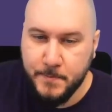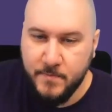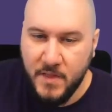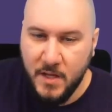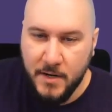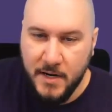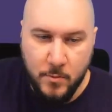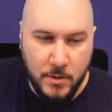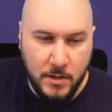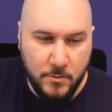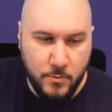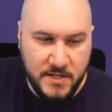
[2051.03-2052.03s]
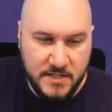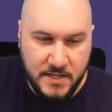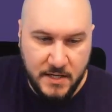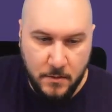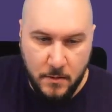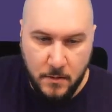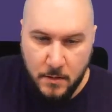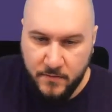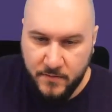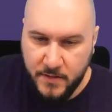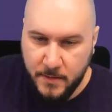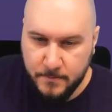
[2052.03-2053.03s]
but I will reset all of
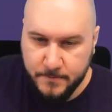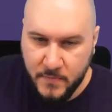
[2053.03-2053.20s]
them,